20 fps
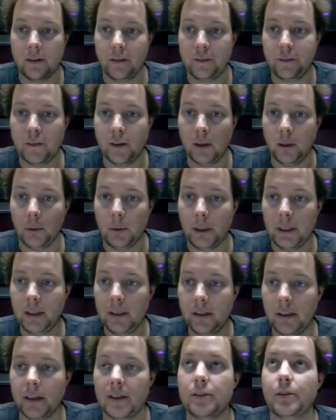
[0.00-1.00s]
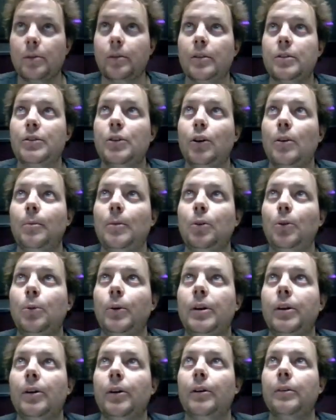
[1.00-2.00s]
the following into the terminal
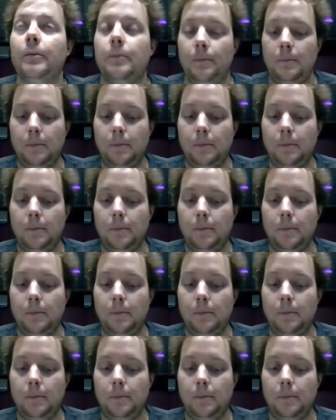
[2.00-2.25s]
window.